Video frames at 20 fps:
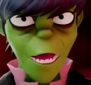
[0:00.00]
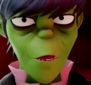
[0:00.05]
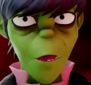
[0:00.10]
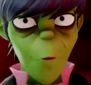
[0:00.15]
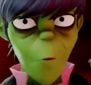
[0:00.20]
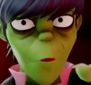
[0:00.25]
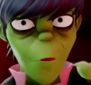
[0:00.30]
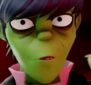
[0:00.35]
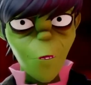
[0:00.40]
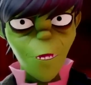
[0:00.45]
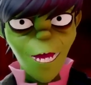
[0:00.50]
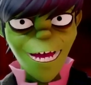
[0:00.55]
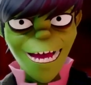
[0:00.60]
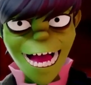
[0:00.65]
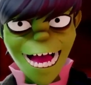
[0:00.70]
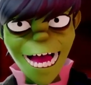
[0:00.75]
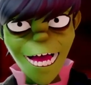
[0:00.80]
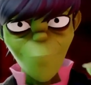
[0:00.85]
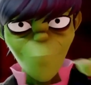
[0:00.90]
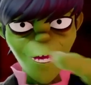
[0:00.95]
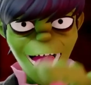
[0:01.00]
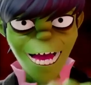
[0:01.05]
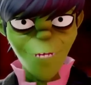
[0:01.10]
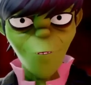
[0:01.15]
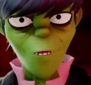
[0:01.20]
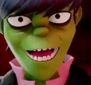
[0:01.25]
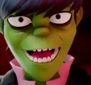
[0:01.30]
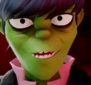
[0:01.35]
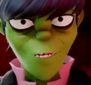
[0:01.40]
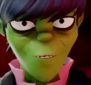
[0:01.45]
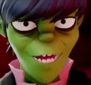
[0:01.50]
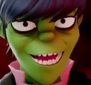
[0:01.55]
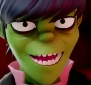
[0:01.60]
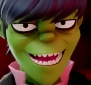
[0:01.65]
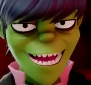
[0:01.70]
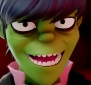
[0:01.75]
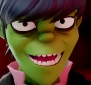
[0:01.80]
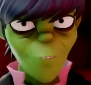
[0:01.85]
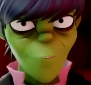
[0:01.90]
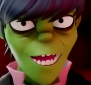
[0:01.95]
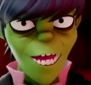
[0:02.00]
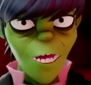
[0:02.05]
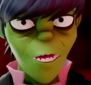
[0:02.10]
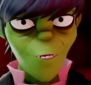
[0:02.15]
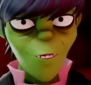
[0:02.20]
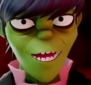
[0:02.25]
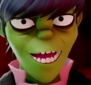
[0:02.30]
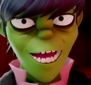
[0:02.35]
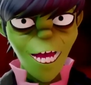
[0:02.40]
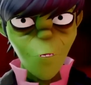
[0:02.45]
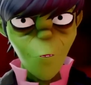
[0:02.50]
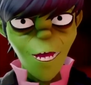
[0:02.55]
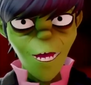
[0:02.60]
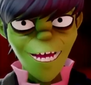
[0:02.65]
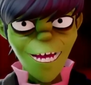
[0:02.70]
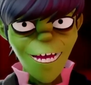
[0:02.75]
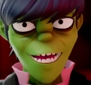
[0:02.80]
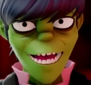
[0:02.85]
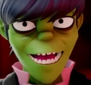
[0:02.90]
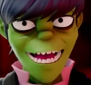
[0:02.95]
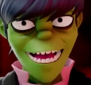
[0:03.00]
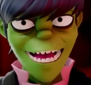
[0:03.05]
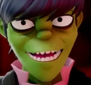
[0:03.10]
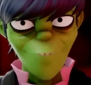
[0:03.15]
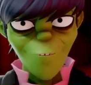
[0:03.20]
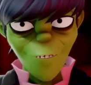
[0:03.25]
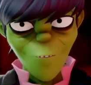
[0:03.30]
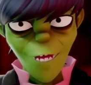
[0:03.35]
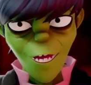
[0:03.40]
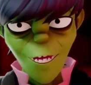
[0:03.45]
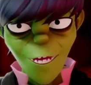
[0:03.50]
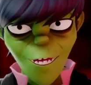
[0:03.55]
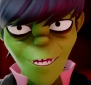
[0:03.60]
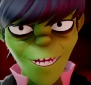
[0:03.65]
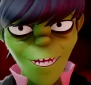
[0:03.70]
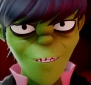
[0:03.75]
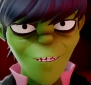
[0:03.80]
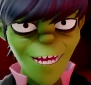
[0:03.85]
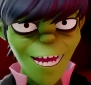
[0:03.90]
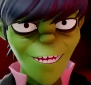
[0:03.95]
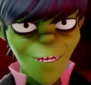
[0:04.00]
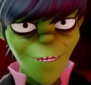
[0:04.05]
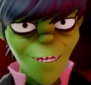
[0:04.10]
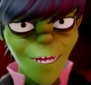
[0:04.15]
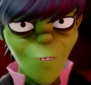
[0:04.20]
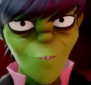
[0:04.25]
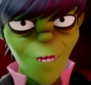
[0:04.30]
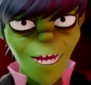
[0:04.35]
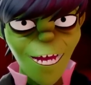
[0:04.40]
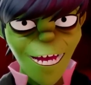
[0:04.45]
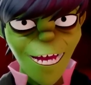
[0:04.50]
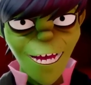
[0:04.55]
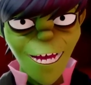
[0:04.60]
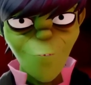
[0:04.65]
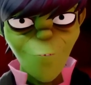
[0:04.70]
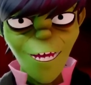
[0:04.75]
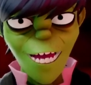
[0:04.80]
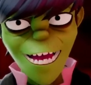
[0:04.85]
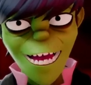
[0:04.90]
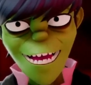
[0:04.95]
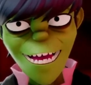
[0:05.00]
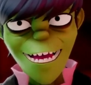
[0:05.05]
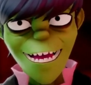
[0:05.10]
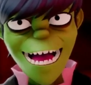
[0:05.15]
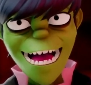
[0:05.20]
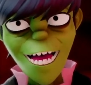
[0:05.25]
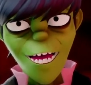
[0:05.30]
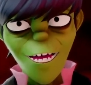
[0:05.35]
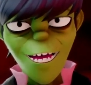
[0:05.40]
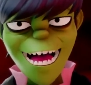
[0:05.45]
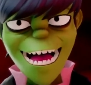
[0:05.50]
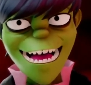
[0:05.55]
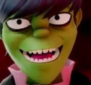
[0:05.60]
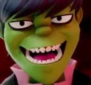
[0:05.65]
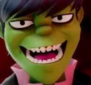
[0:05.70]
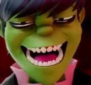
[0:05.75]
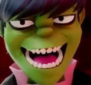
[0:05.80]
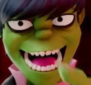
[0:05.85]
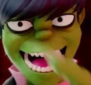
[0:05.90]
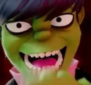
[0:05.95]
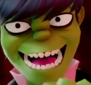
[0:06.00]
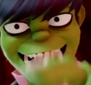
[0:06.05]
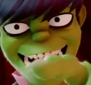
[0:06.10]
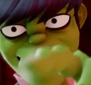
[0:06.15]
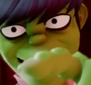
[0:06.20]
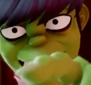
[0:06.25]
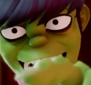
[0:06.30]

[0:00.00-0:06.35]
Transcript: Oh, yeah, by the way, we, uh, we got the uh, window cleaner from across the road to whistle at the beginning of that track, and